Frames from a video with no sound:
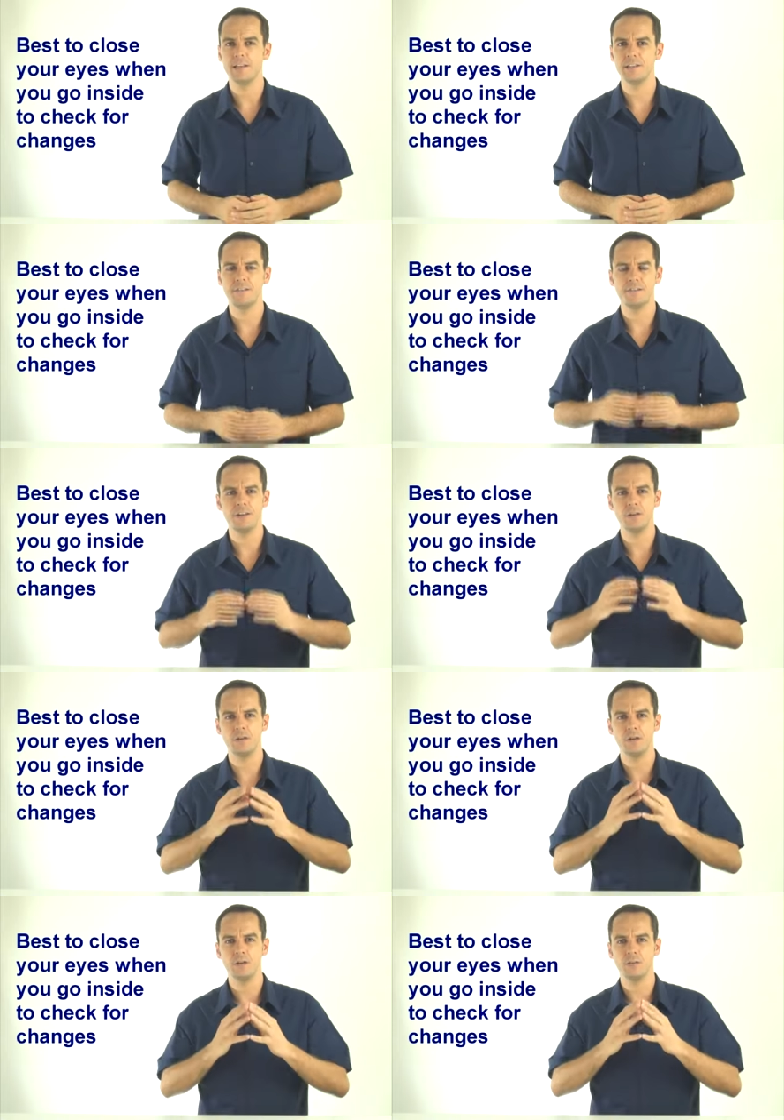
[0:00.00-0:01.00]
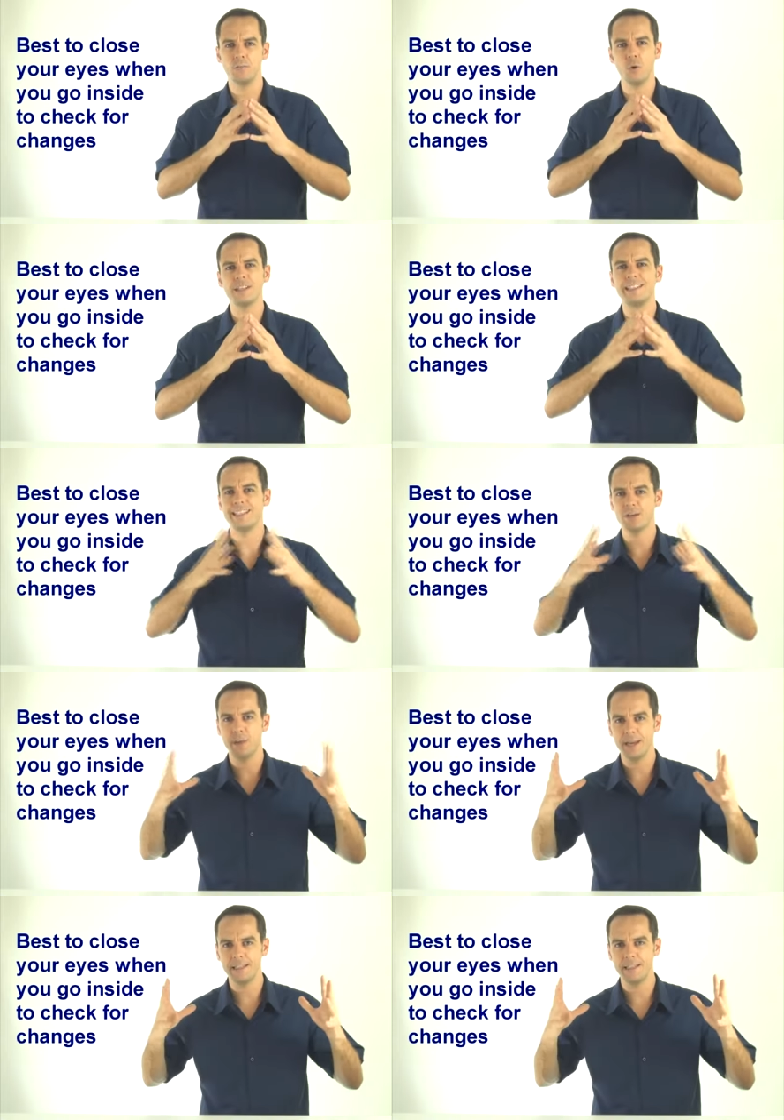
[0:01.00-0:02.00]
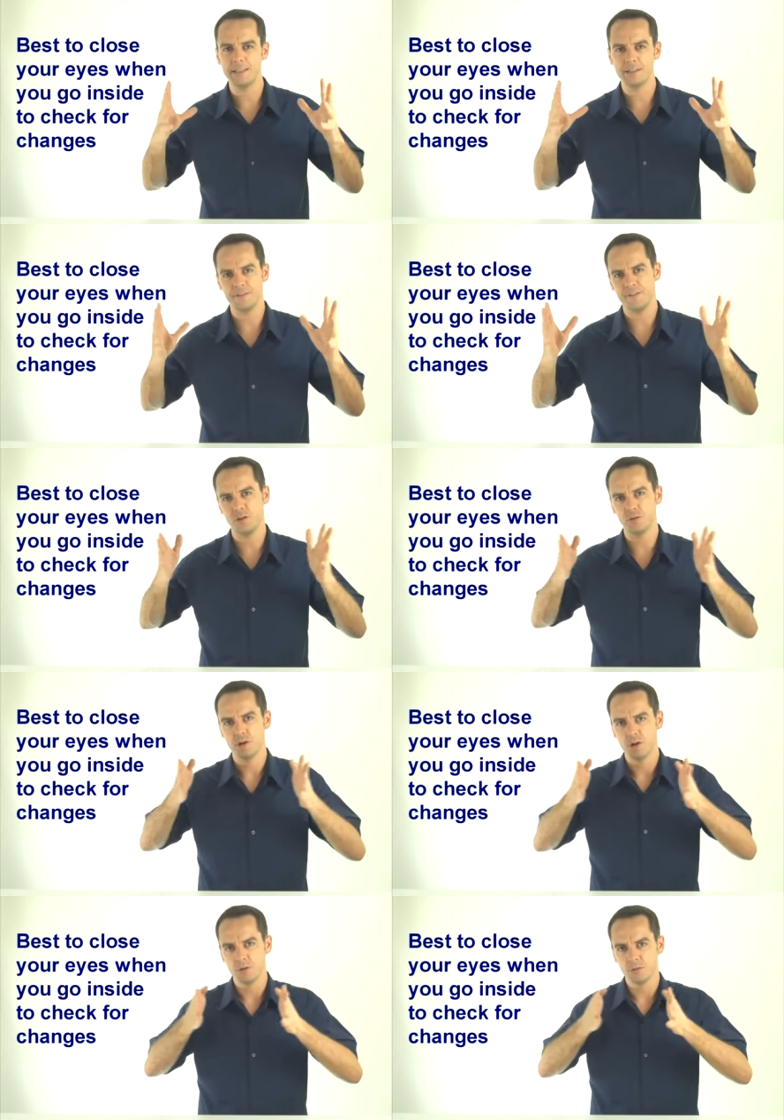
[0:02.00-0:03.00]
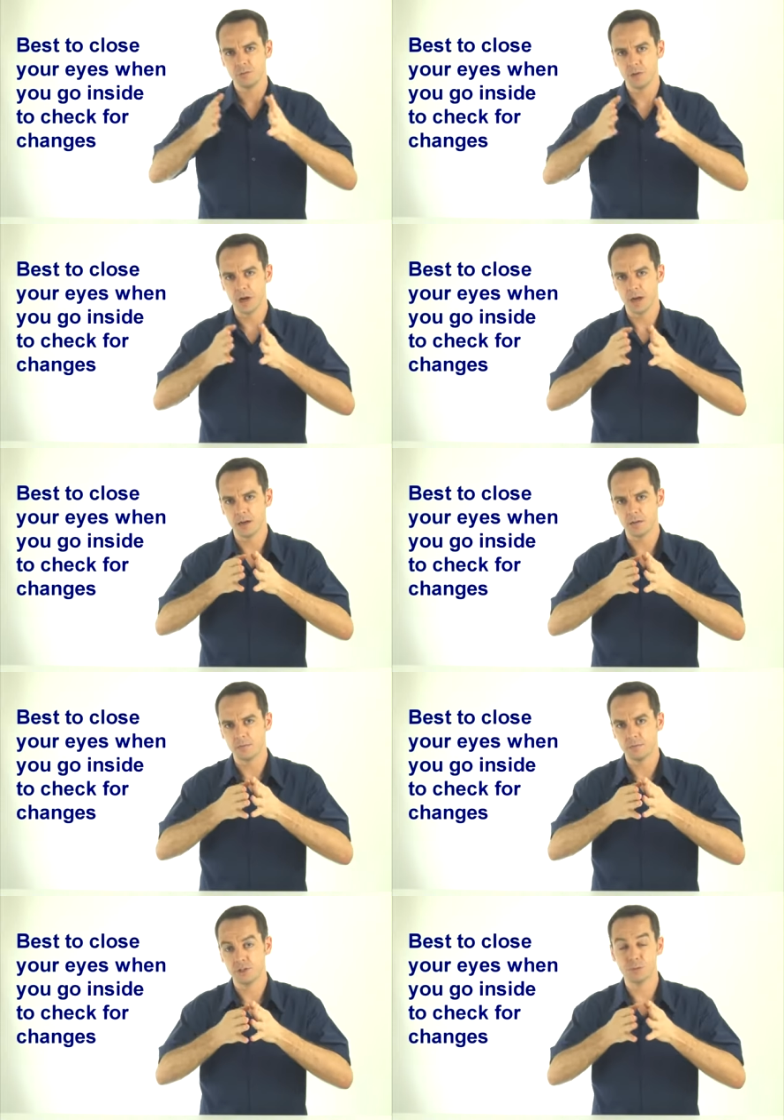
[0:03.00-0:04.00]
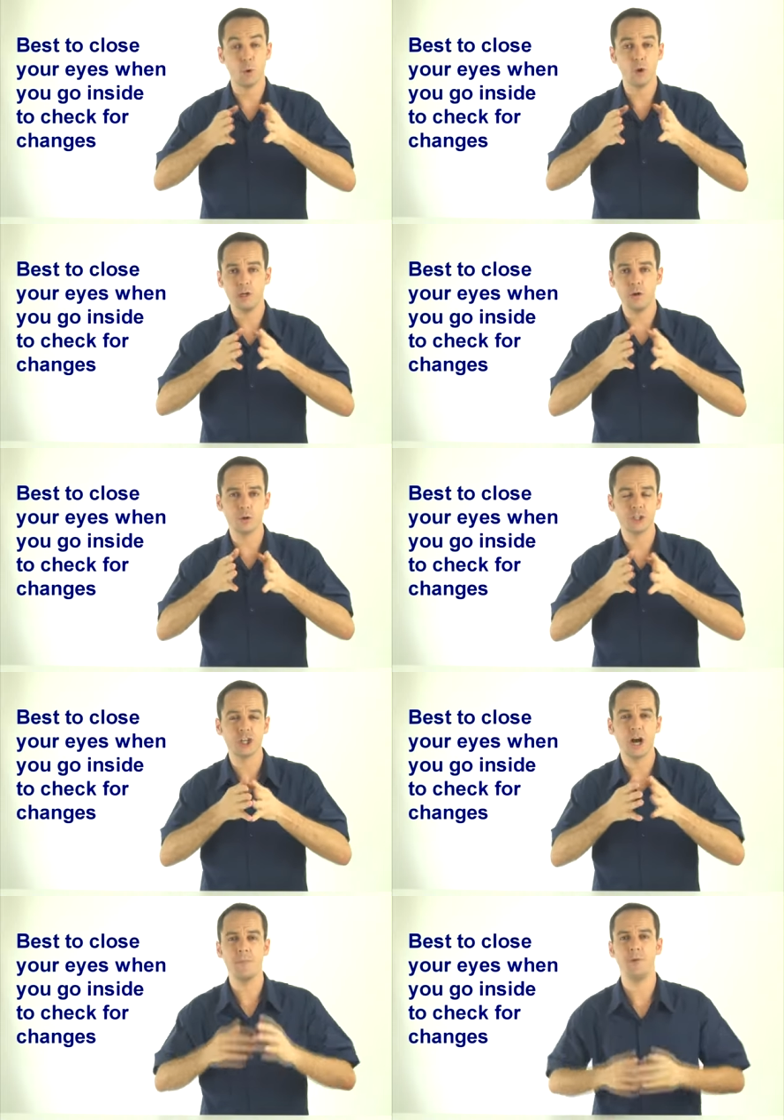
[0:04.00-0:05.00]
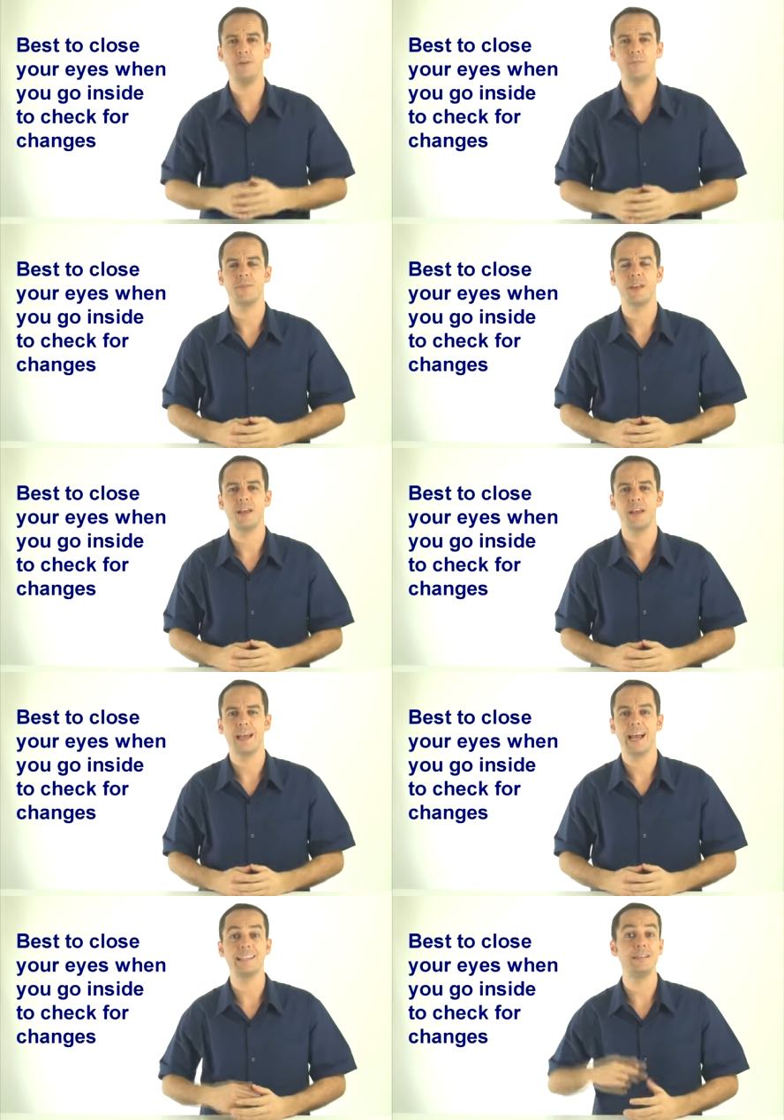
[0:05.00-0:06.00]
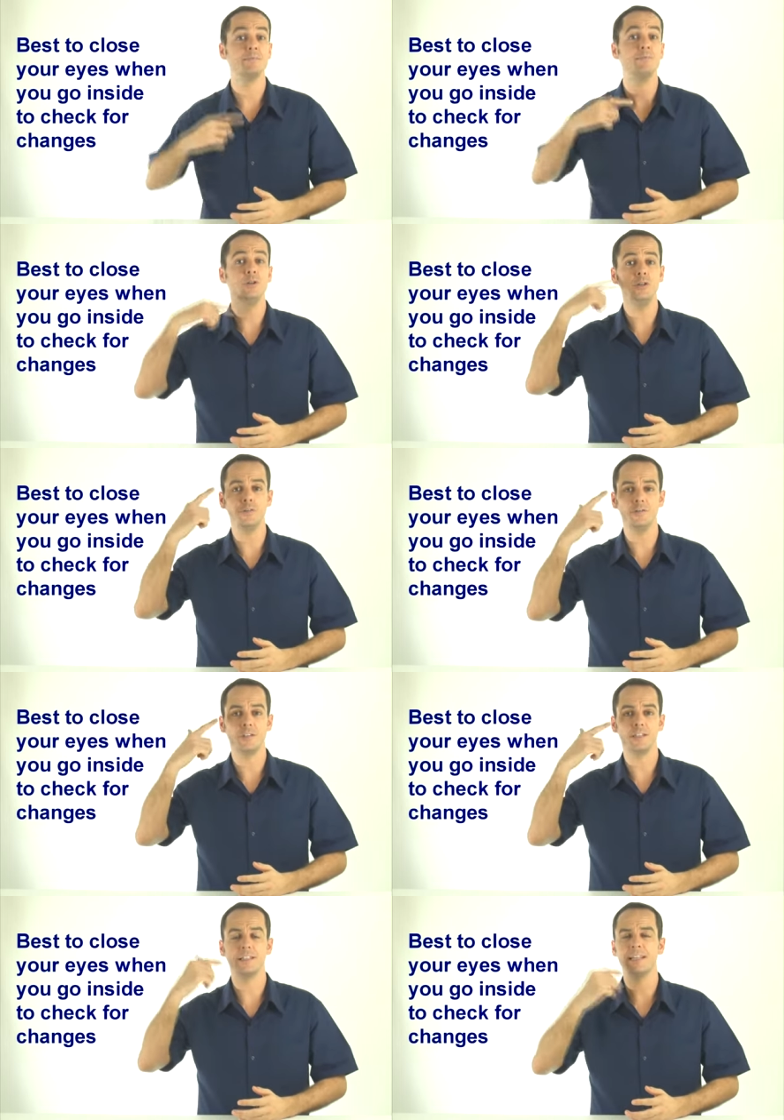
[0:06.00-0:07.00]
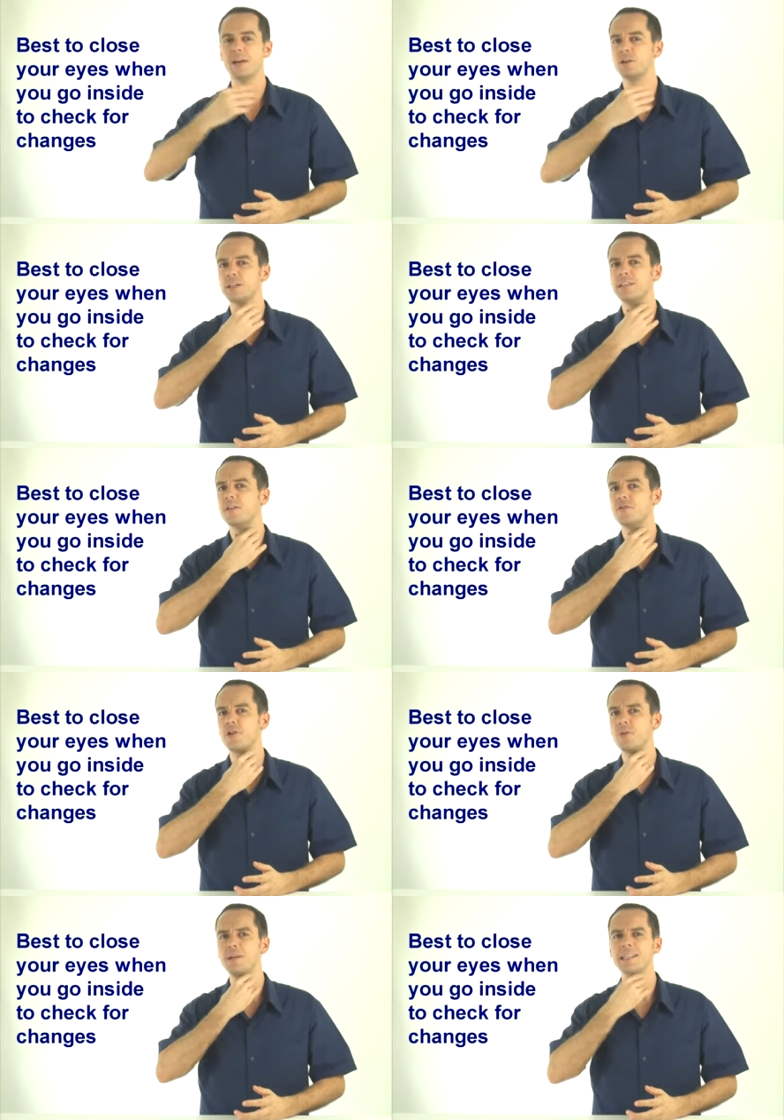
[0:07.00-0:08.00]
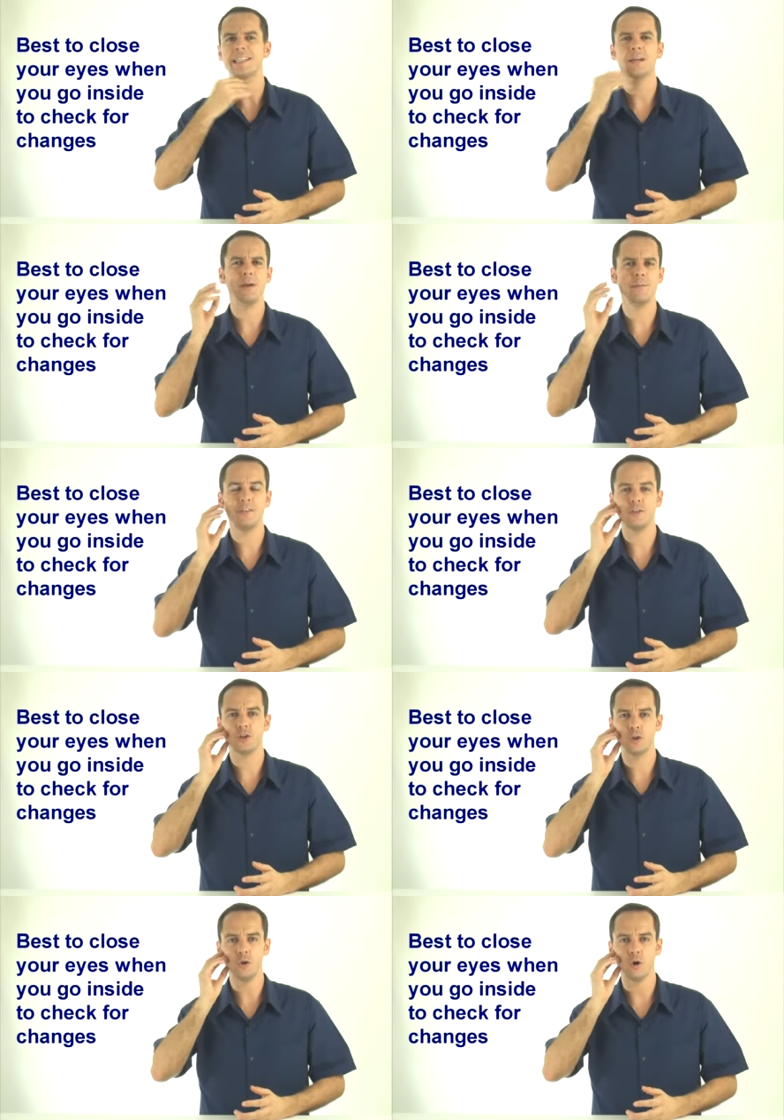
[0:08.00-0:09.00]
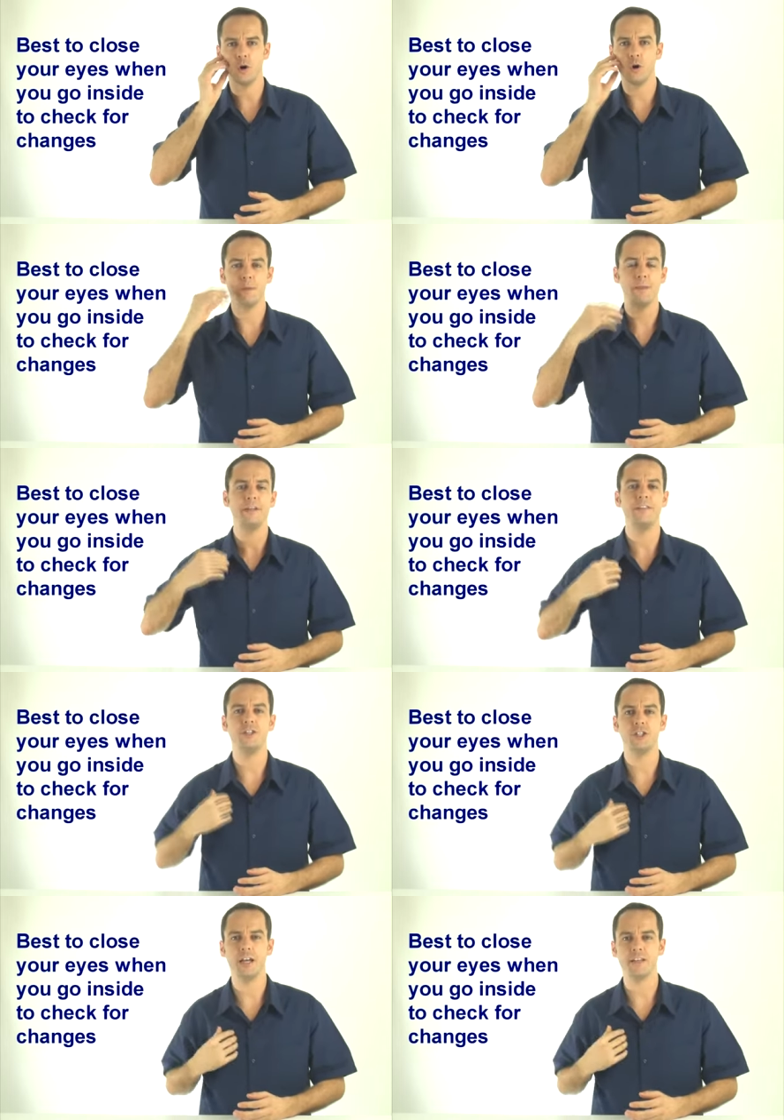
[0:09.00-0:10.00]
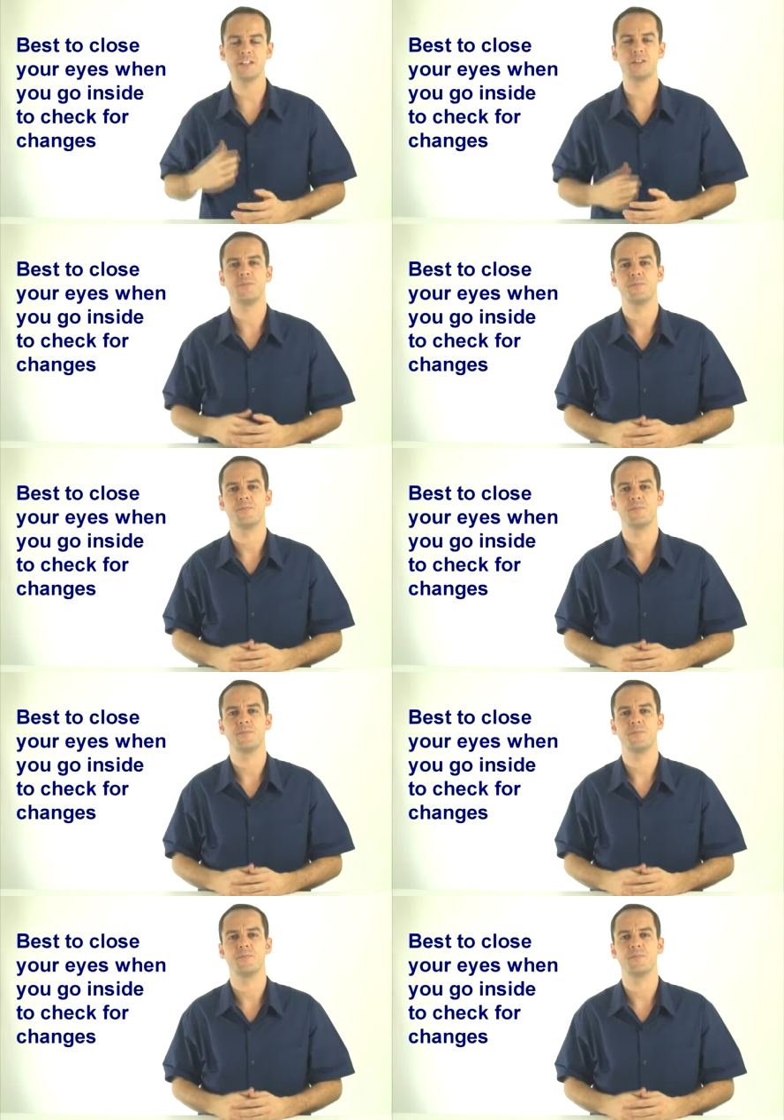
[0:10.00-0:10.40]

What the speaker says: Does it feel more dissipated? Does it feel smaller or sharper? Has it moved? Is it now not in the throat, but it's now maybe in the jaw or maybe in the chest?